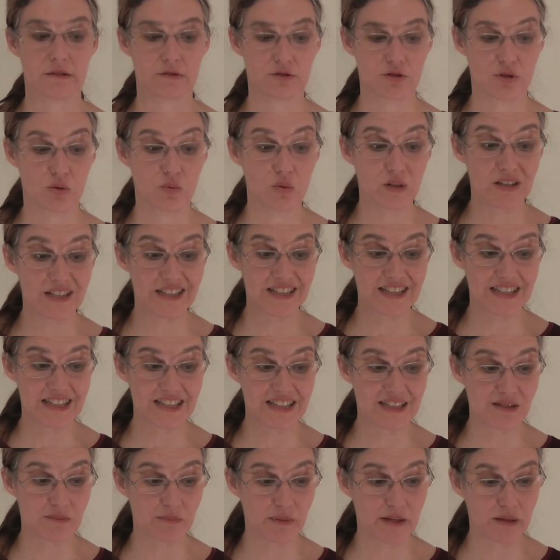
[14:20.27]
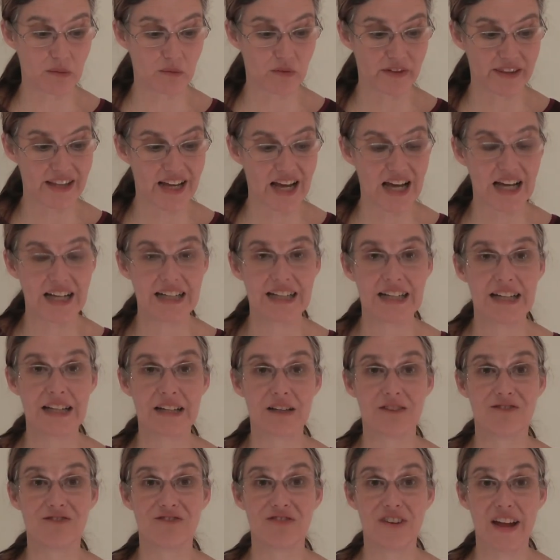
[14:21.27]
So, what does this mean? Well, the
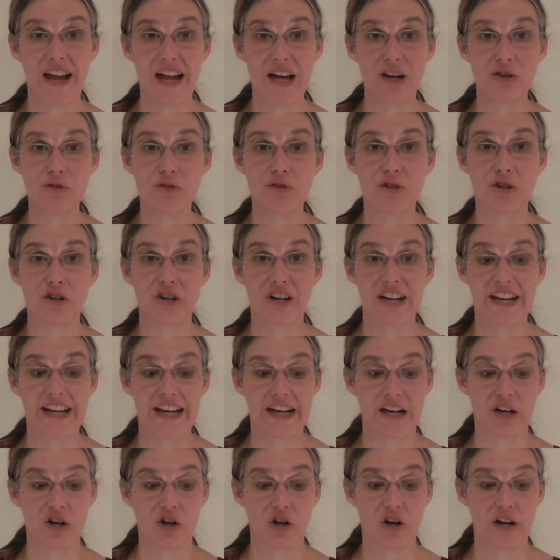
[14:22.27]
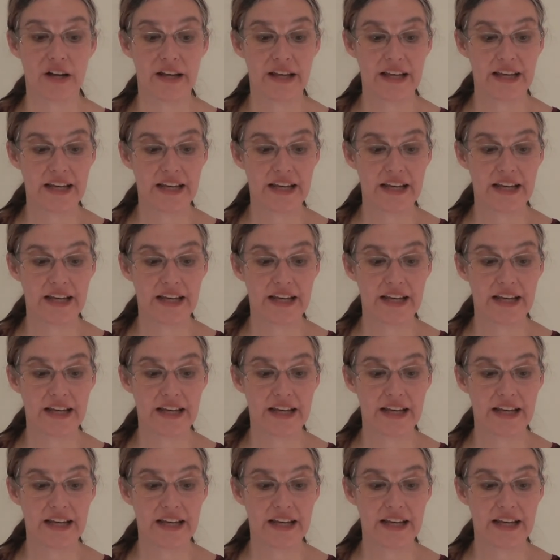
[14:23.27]
idea of founder here